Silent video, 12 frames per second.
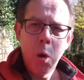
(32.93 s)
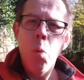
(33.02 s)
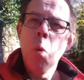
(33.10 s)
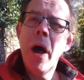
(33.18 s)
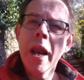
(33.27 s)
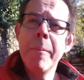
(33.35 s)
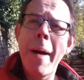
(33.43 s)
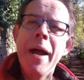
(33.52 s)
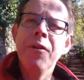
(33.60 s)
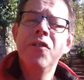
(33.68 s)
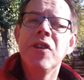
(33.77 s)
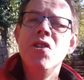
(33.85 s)
While I'm
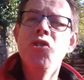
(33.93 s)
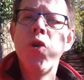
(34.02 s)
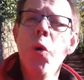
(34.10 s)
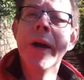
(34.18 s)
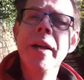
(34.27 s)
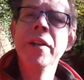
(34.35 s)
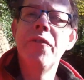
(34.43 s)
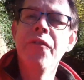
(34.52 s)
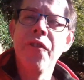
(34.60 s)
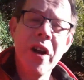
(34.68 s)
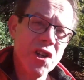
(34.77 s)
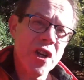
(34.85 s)
out enjoying the
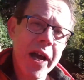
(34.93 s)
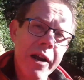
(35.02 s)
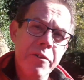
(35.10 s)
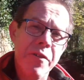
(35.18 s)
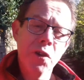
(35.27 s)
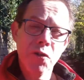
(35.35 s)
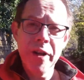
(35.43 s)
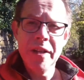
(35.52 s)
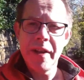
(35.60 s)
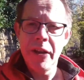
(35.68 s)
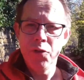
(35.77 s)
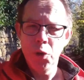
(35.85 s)
fresh air of the
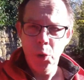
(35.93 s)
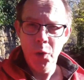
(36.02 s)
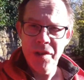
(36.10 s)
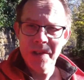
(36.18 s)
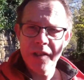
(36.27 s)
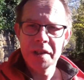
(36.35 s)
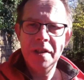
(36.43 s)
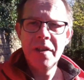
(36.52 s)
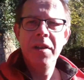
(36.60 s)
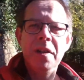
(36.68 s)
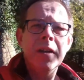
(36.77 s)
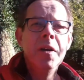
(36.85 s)
great outdoors,
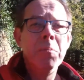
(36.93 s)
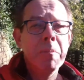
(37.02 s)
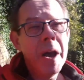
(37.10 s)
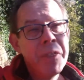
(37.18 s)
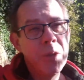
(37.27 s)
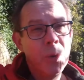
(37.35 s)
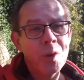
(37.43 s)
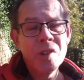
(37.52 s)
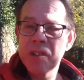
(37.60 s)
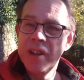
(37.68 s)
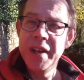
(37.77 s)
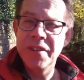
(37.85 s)
my thoughts
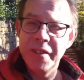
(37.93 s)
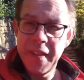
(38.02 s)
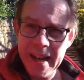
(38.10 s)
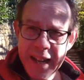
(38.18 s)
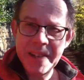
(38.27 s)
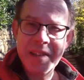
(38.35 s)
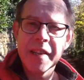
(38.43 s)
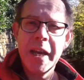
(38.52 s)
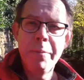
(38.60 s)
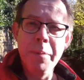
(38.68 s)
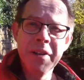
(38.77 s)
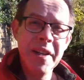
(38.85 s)
turn to the
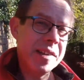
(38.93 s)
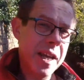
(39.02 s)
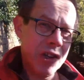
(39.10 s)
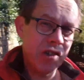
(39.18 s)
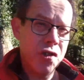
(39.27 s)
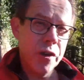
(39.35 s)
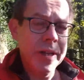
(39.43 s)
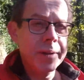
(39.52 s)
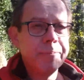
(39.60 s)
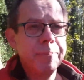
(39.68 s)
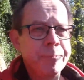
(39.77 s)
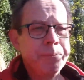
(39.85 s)
landscape and its history.
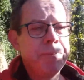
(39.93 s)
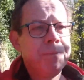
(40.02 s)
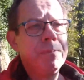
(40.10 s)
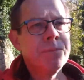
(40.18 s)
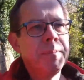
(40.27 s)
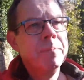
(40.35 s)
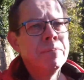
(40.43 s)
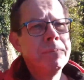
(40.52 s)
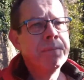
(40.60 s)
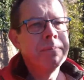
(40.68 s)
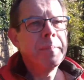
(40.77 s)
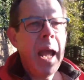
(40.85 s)

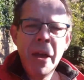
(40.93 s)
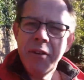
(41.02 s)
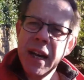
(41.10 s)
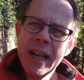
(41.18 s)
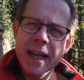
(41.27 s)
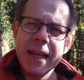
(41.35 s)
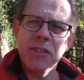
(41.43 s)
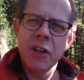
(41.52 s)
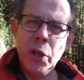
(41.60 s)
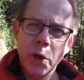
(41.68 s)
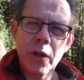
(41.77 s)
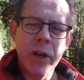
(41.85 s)
How did it get to
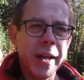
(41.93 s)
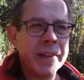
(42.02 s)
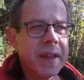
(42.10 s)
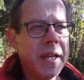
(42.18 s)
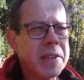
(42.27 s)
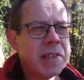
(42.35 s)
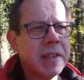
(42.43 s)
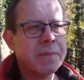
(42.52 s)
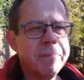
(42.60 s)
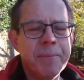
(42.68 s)
look like this?